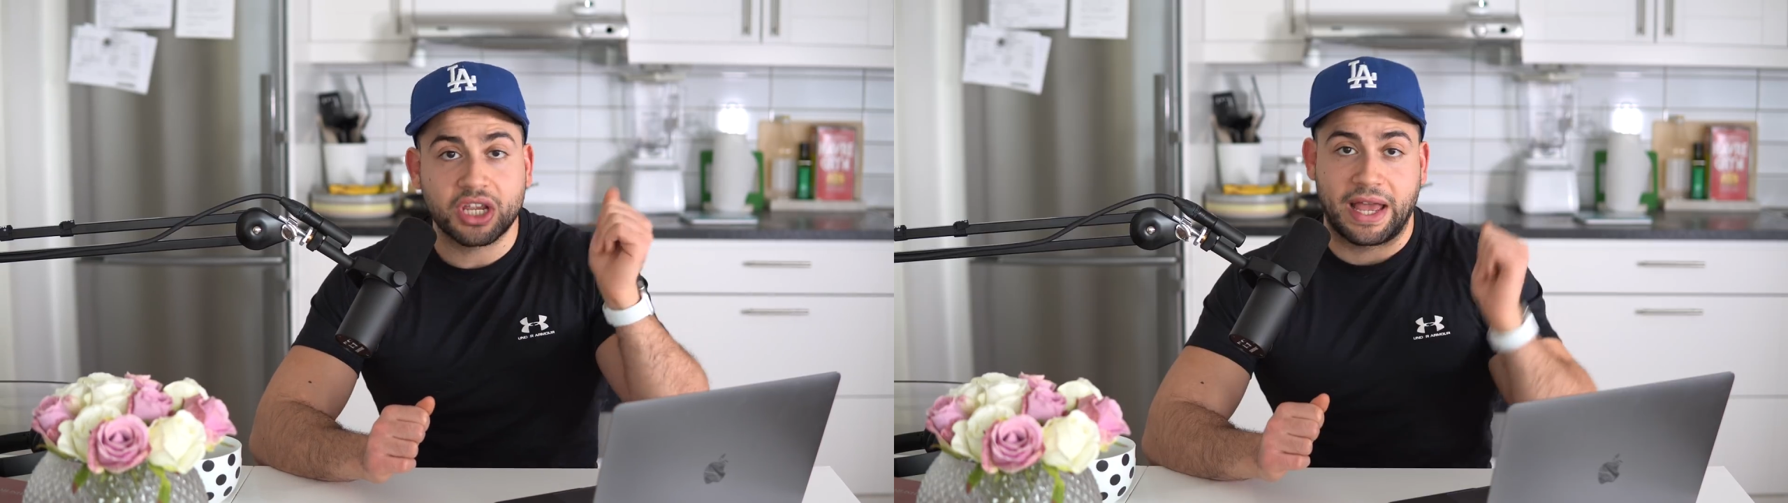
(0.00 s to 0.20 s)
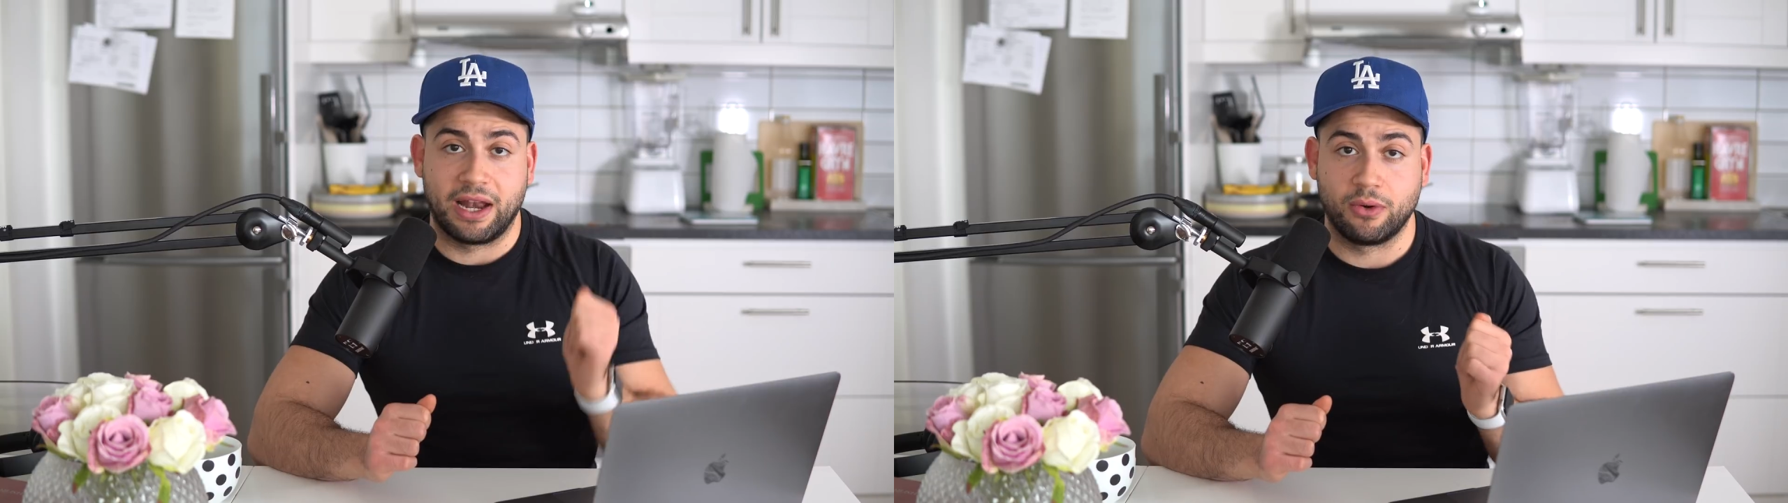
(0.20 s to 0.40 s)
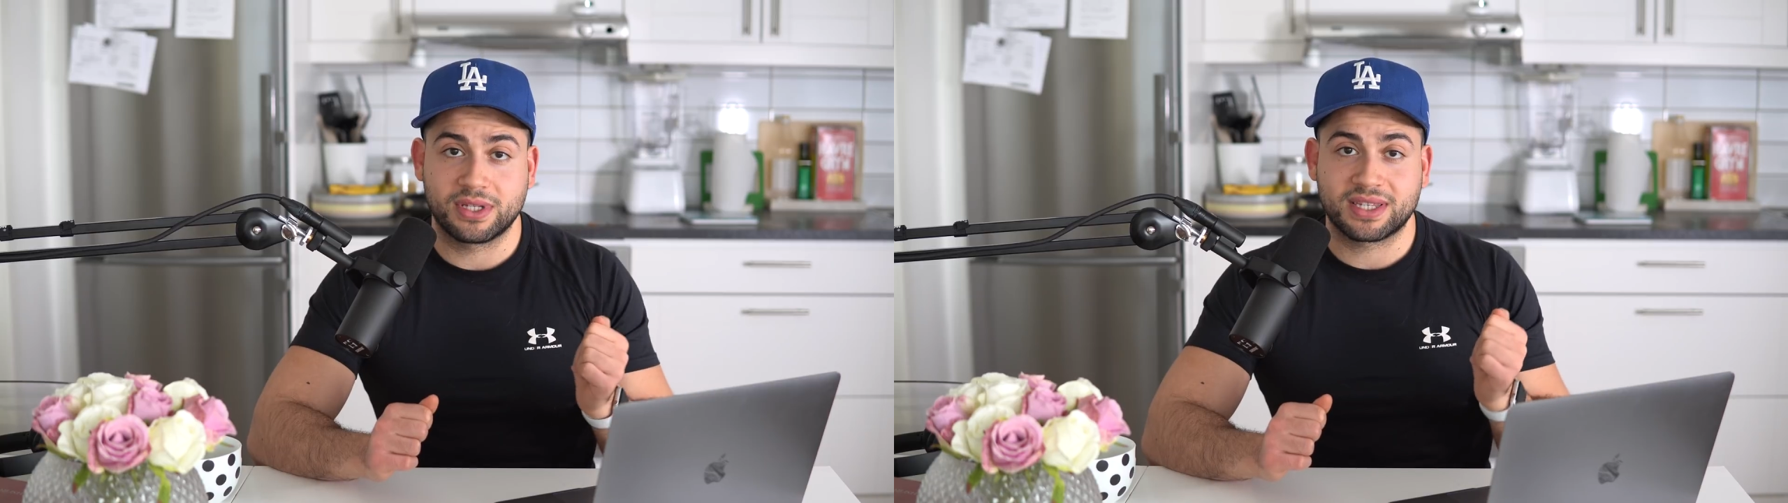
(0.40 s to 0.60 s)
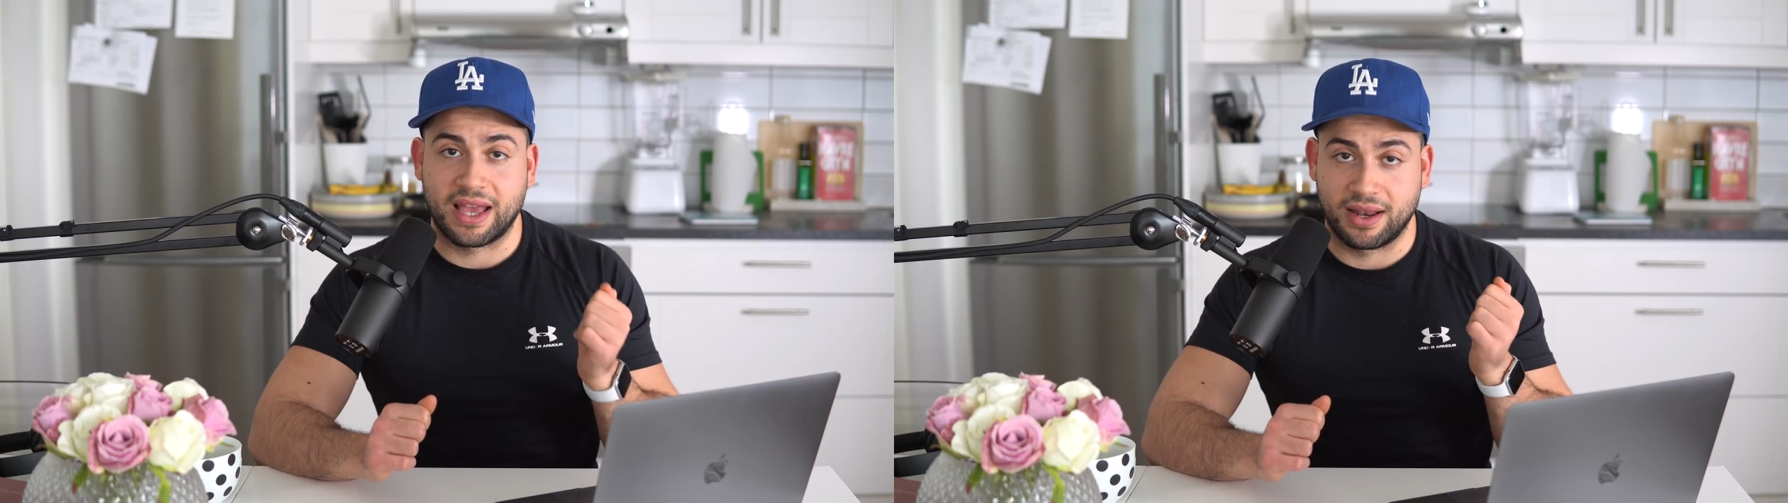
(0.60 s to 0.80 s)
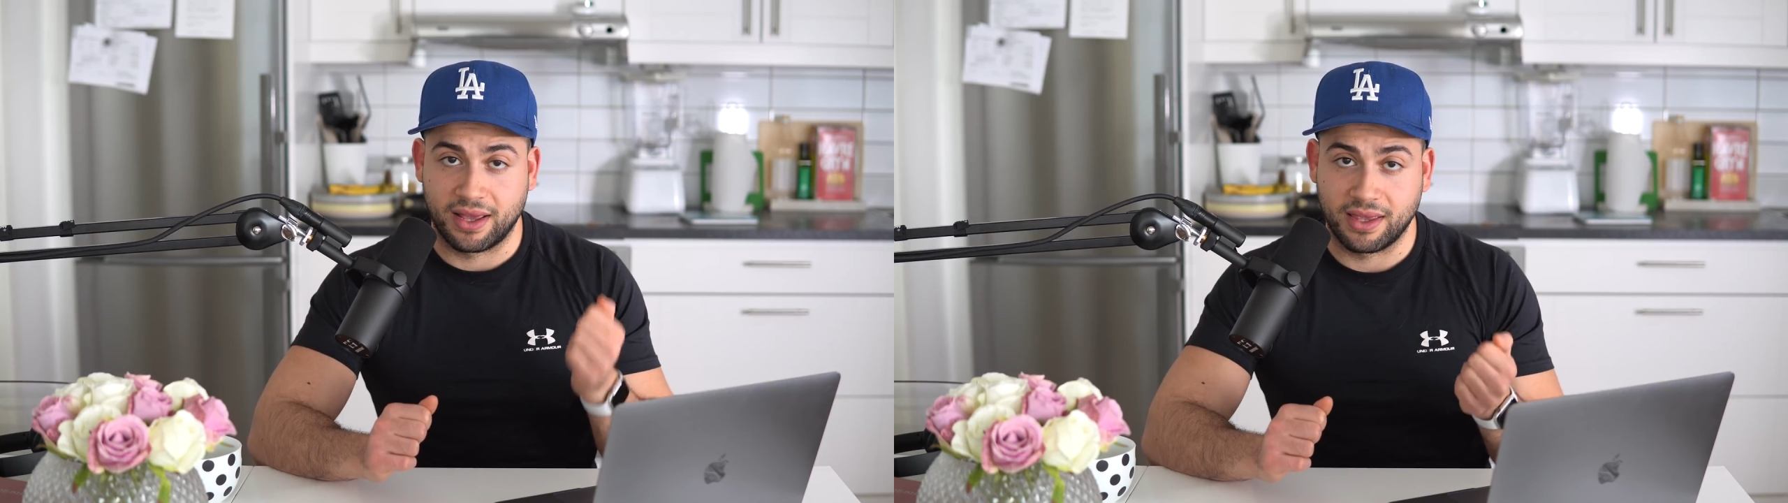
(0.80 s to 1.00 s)
calories
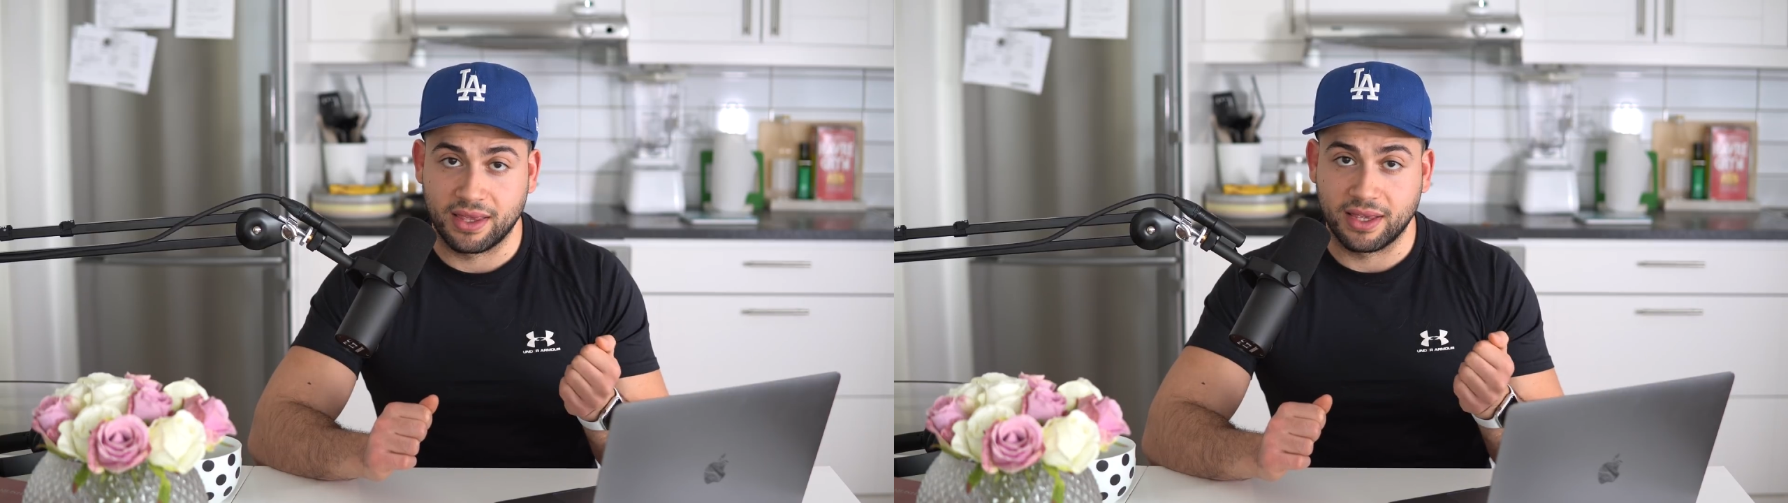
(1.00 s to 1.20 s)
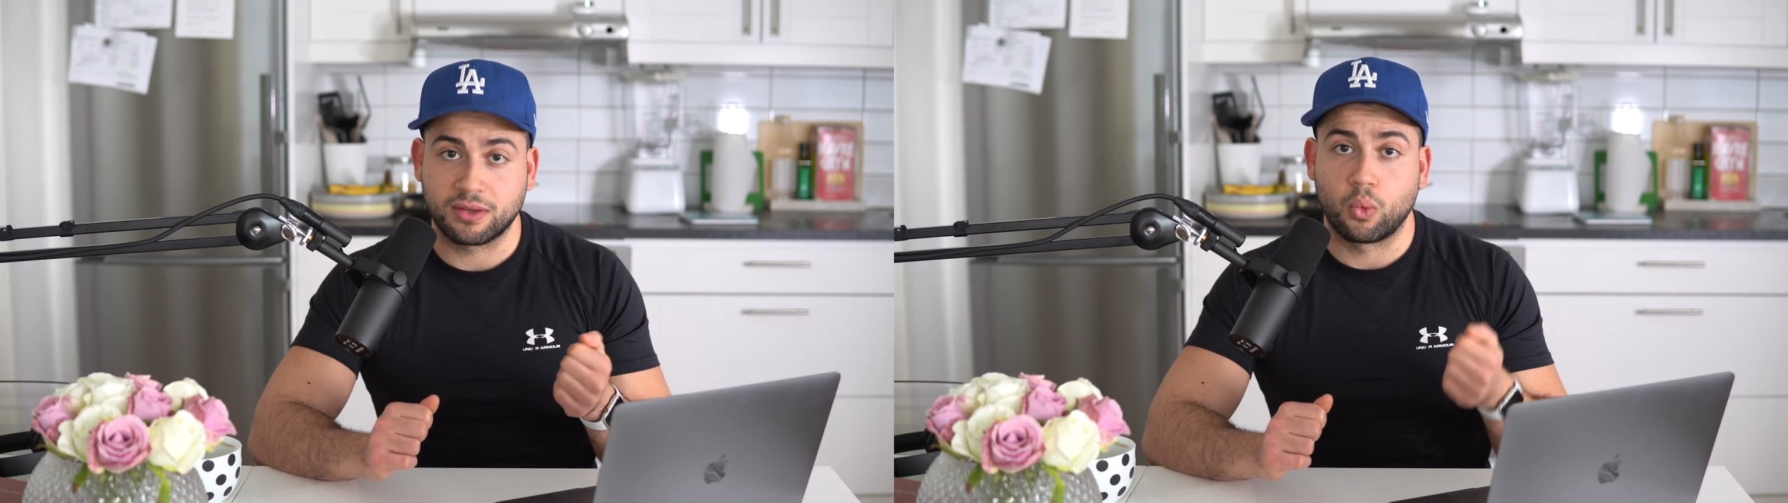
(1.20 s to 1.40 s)
can I eat